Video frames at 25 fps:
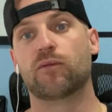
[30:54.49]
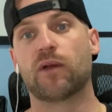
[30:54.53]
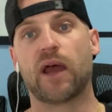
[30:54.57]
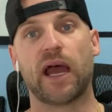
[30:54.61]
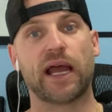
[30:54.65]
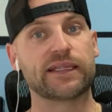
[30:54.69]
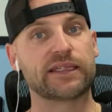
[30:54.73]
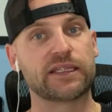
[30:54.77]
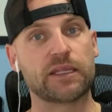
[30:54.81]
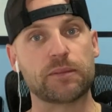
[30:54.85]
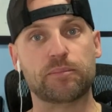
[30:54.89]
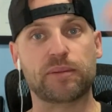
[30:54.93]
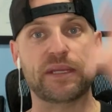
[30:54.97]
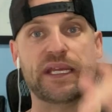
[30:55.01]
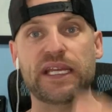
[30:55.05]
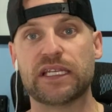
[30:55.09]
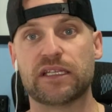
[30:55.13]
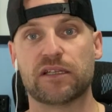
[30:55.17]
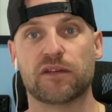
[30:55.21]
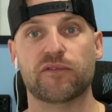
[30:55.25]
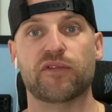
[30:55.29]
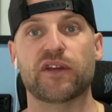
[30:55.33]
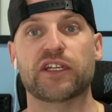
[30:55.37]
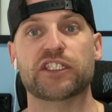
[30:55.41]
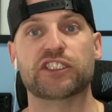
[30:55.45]
at the peak
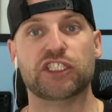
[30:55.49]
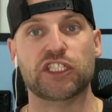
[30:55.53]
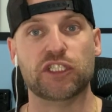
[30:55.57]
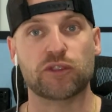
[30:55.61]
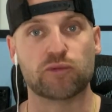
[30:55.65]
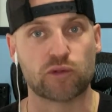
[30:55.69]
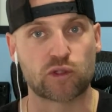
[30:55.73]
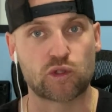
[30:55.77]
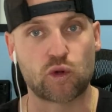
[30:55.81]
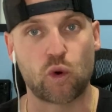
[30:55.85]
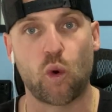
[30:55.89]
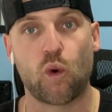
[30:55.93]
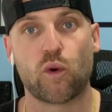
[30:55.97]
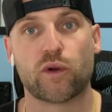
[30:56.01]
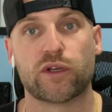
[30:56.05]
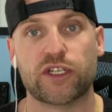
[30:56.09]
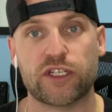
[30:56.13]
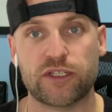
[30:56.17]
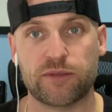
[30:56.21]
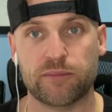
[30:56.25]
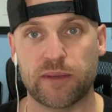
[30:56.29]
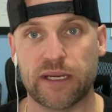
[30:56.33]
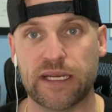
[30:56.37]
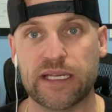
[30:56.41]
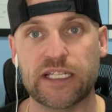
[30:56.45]
of it, she recorded
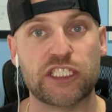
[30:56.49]
me.